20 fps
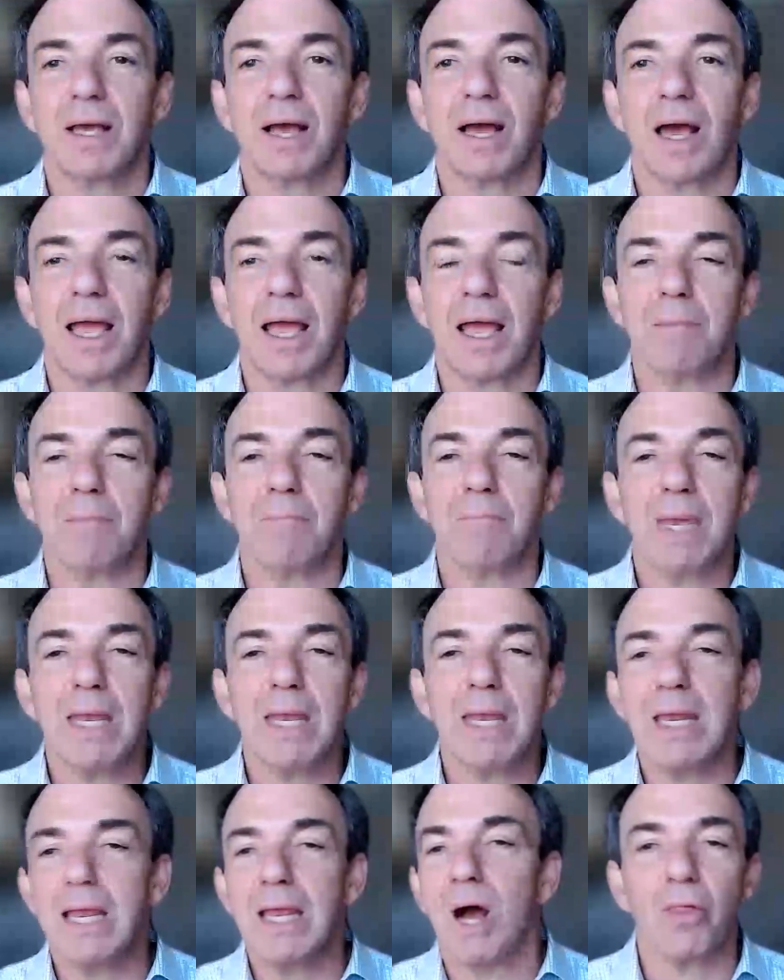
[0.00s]
and
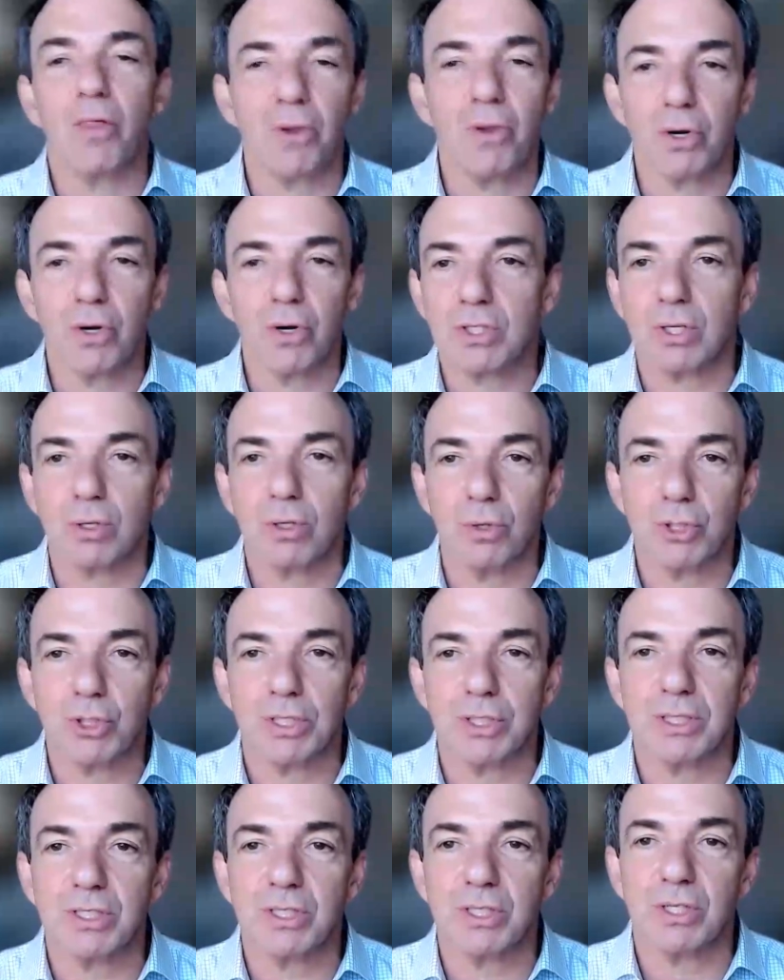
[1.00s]
many other
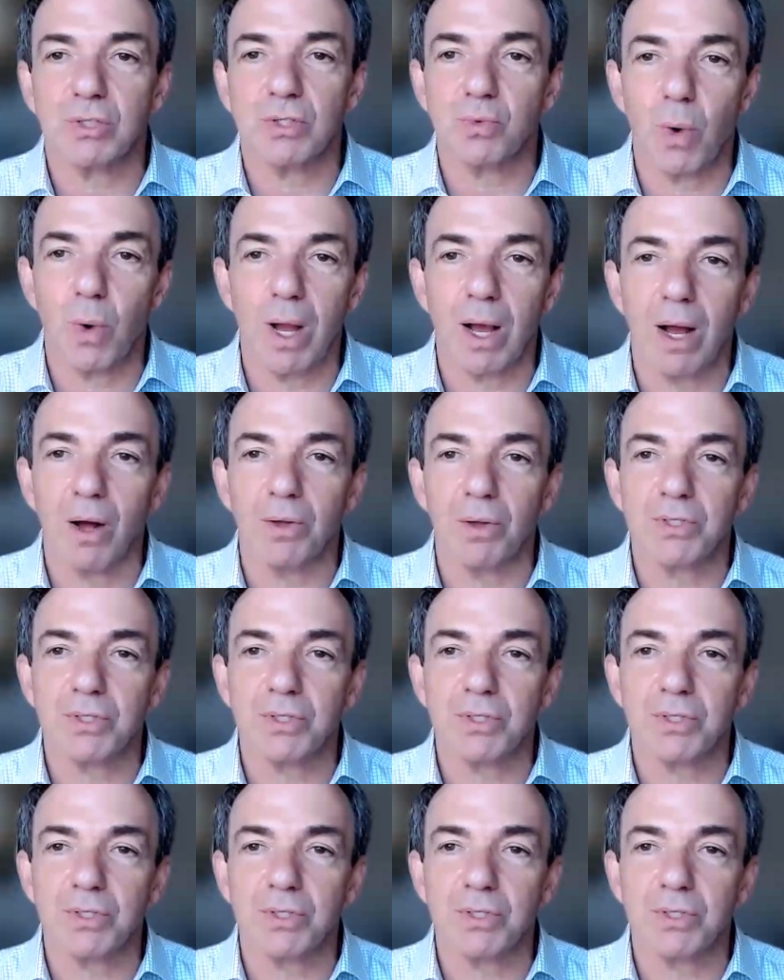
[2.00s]
solutions as well.